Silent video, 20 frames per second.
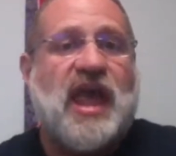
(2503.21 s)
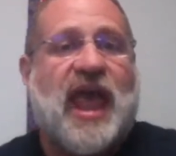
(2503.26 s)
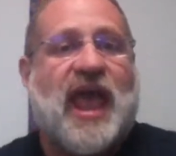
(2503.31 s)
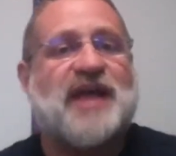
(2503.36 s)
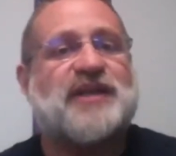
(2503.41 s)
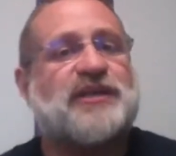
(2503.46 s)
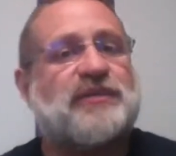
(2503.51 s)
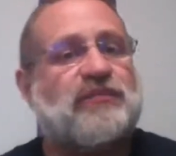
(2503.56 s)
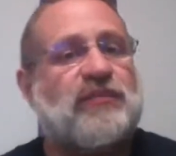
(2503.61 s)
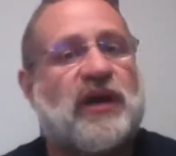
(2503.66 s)

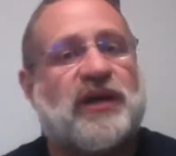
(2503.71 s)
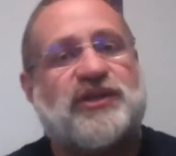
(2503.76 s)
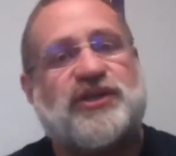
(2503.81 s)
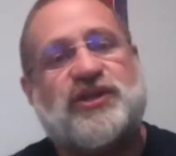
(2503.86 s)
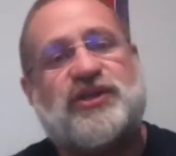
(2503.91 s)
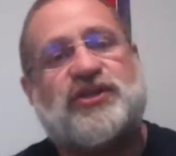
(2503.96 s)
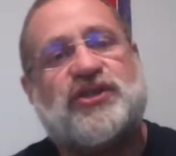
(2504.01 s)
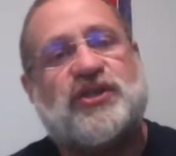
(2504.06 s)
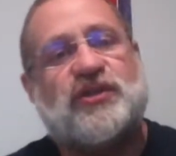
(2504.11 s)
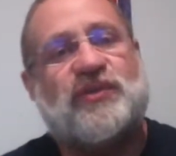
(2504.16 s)
as much
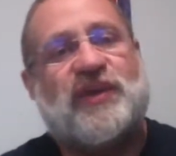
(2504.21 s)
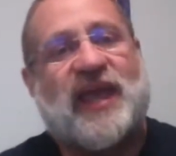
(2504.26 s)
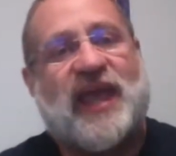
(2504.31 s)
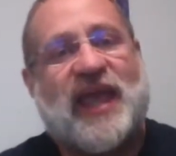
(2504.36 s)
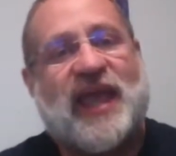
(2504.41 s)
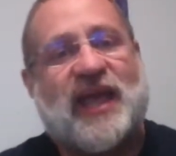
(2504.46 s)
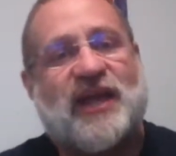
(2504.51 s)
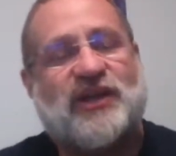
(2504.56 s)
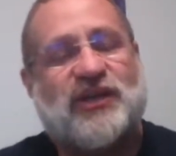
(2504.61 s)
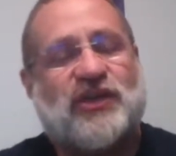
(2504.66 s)
as you
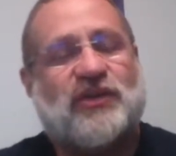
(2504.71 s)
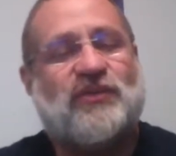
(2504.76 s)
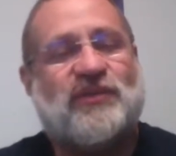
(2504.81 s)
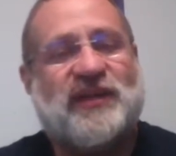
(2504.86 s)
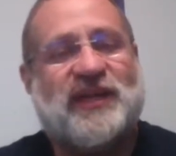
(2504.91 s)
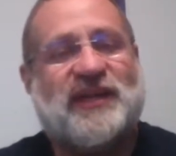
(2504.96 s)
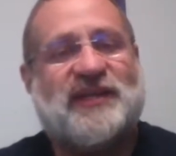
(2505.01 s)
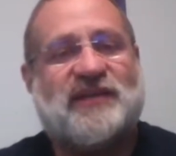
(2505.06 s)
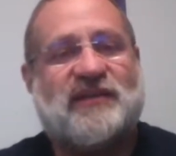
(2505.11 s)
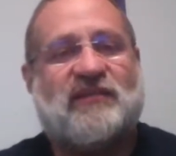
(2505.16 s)
can, you
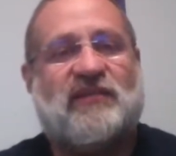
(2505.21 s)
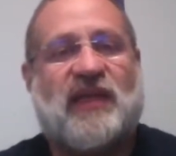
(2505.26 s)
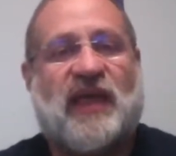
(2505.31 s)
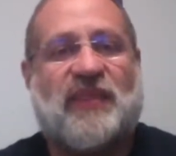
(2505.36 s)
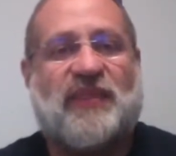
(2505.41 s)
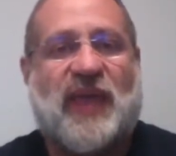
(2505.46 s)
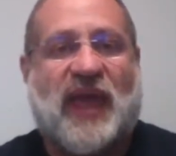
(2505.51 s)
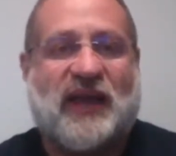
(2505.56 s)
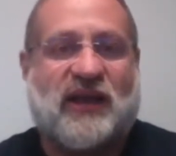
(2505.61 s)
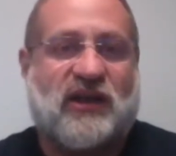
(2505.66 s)
need to
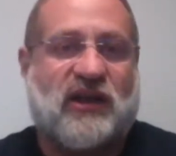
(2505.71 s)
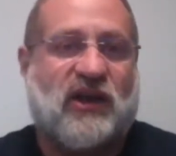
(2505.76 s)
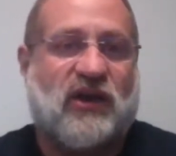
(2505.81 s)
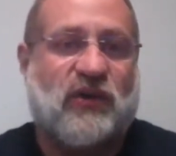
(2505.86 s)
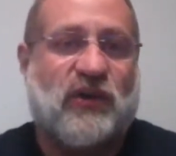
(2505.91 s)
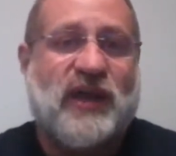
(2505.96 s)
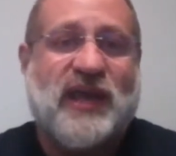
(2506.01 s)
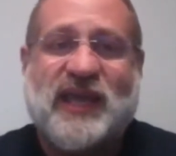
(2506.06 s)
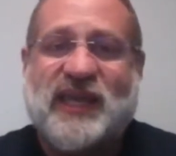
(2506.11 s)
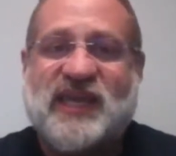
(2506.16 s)
let that
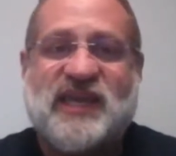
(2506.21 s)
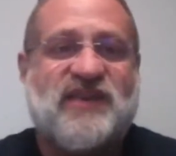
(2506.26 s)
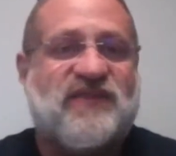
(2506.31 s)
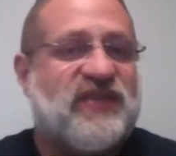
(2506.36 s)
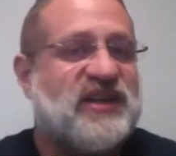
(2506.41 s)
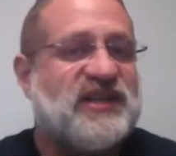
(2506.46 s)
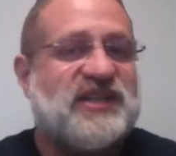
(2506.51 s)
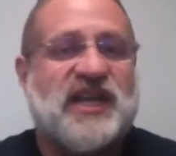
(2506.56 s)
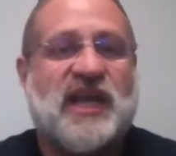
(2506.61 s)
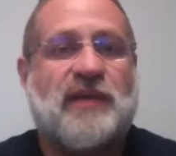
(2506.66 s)
go,
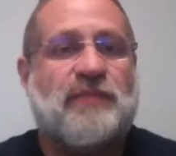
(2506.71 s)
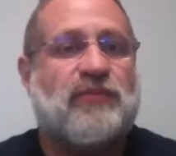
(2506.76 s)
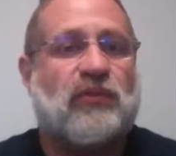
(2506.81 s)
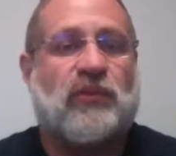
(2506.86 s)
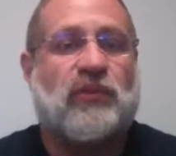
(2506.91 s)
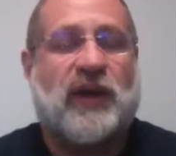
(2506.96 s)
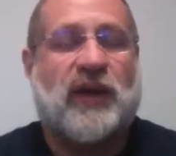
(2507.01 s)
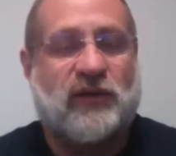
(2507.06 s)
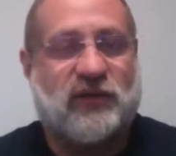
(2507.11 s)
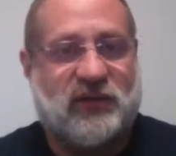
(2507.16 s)
even
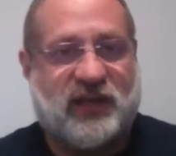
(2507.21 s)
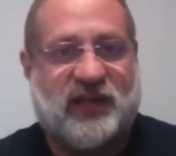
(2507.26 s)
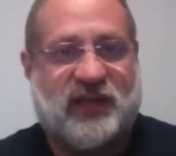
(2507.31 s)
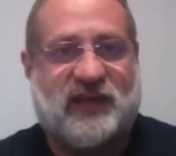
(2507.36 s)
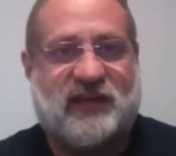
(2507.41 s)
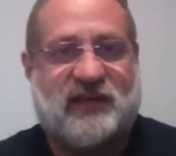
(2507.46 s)
temporarily.